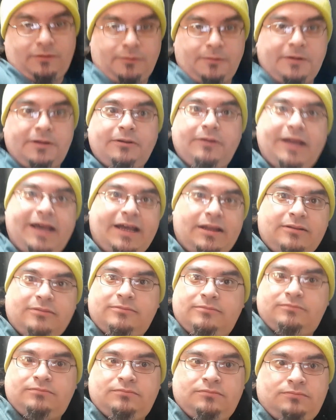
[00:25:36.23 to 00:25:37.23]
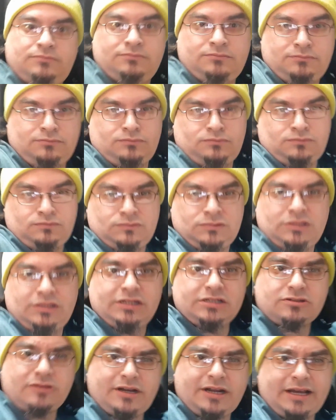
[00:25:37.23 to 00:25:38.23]
we do that,
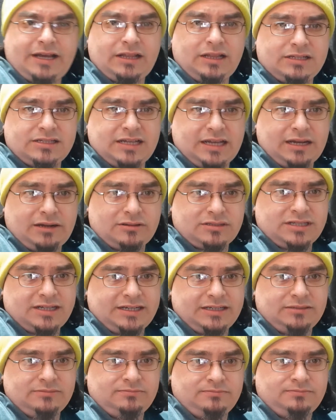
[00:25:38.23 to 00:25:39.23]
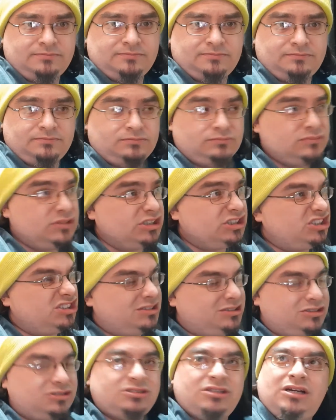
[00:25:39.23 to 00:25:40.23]
let's go on ahead, let's take it outside.
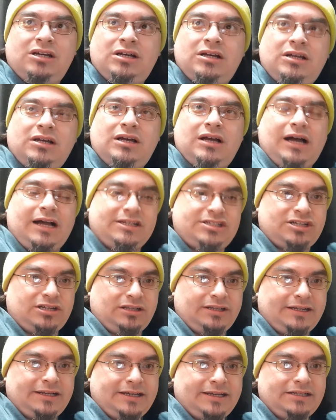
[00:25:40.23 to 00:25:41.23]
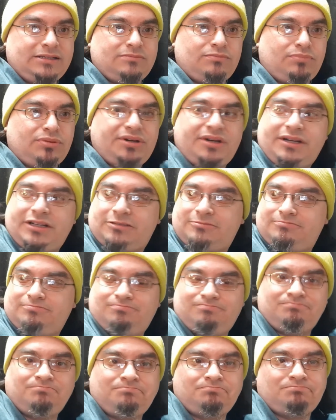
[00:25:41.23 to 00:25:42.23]
It's a chilly night, but
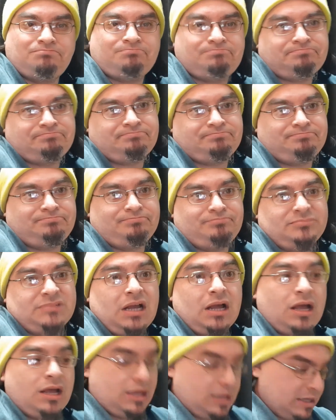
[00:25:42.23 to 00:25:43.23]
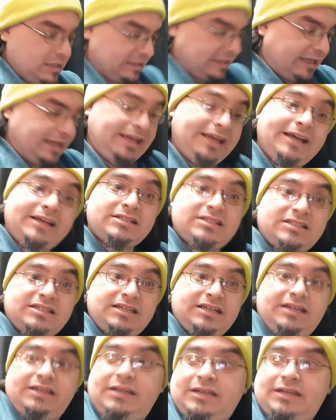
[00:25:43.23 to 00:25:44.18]
the ESC